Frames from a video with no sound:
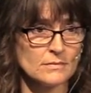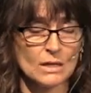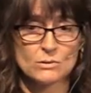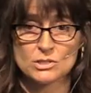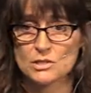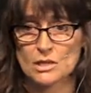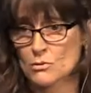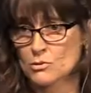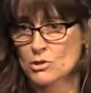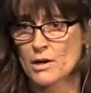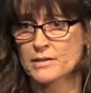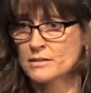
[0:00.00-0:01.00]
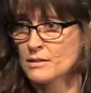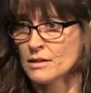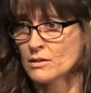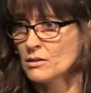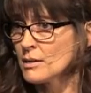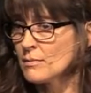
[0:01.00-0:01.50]
He was, they were trying to
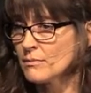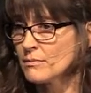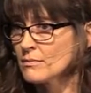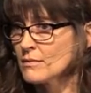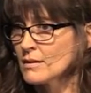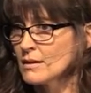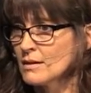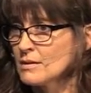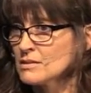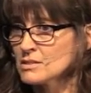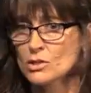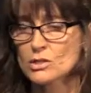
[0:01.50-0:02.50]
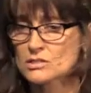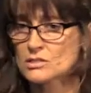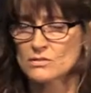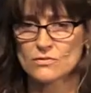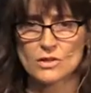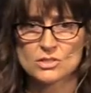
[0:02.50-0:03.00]
kill him. Serious
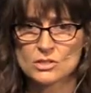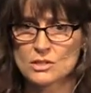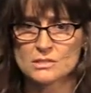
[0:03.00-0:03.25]
dysfunction,